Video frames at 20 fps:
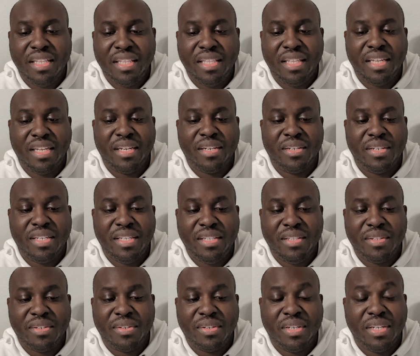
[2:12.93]
They are
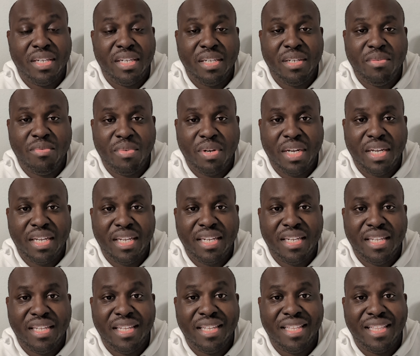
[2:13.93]
either
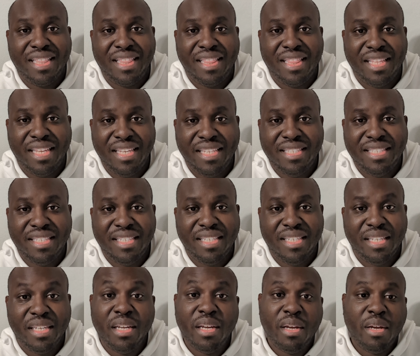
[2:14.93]
unread,
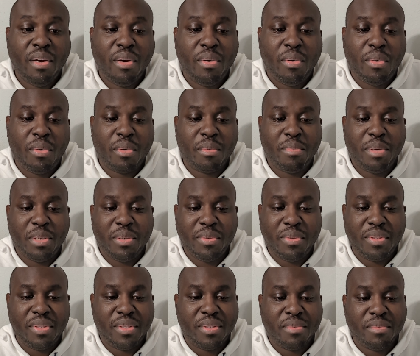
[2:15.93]
lazy, or both.
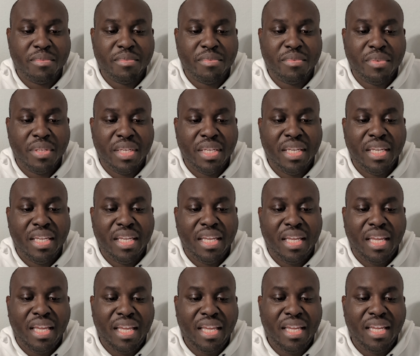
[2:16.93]

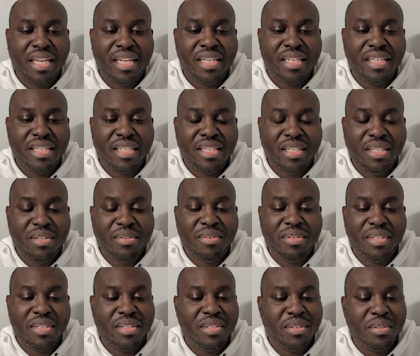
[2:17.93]
And you
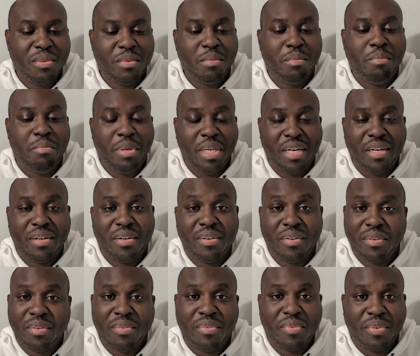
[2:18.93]
can do better
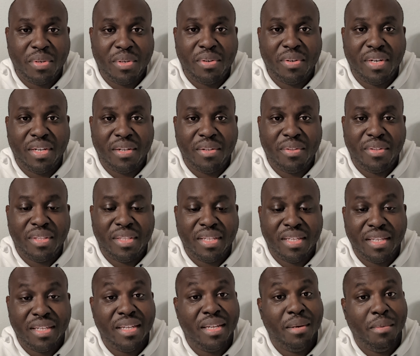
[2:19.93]
for your health.
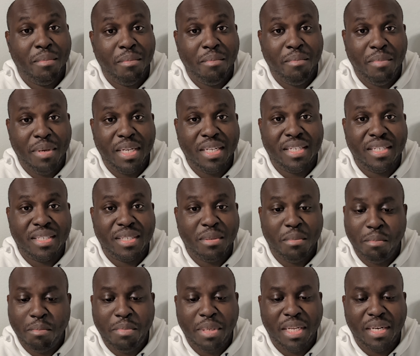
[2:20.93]
Much
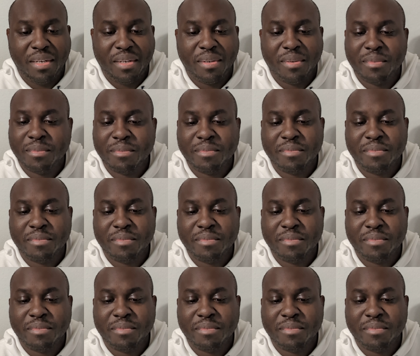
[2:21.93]
better.